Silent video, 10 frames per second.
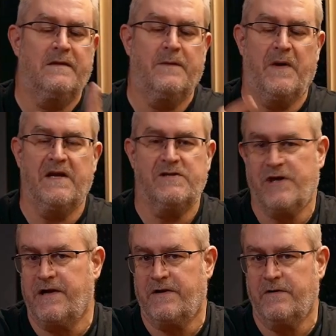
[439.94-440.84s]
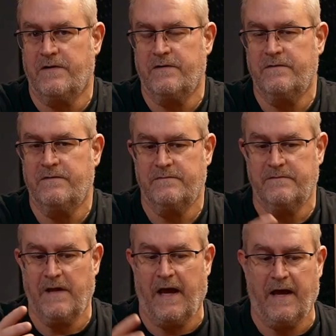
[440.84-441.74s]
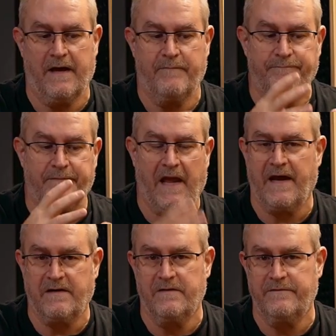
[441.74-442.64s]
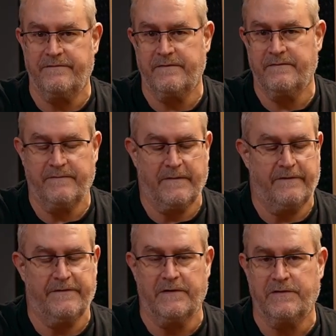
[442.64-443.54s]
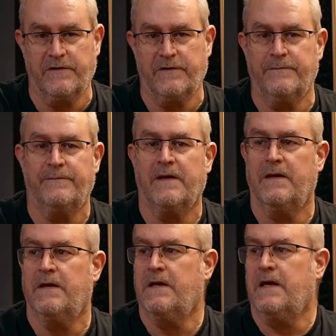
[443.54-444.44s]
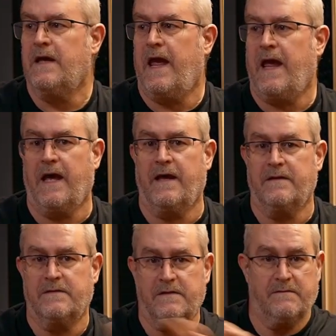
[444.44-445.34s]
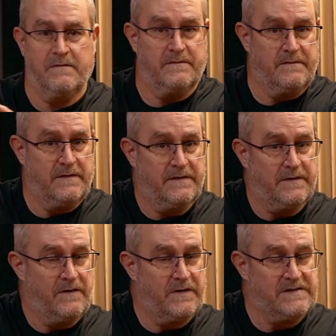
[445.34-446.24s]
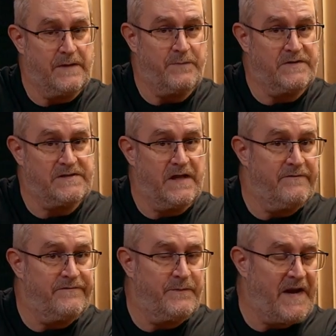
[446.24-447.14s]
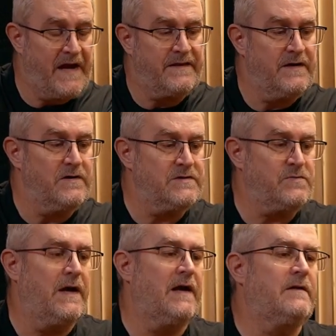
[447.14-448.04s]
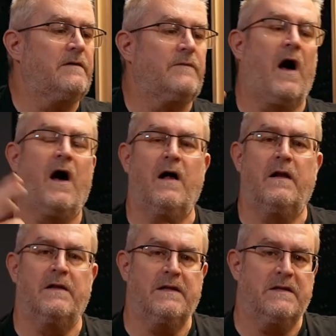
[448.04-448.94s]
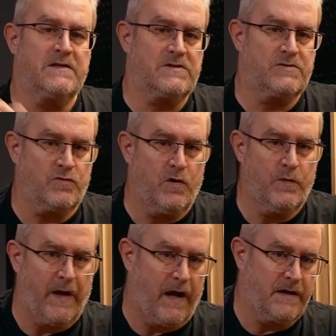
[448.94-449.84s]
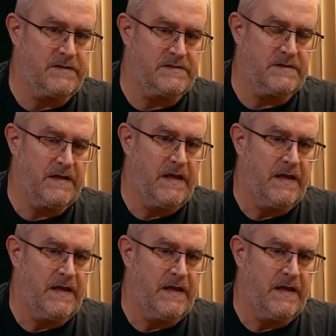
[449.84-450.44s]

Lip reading: the bass shaker, active filter, and, you know, a separate sub for back there as well, all in this control box.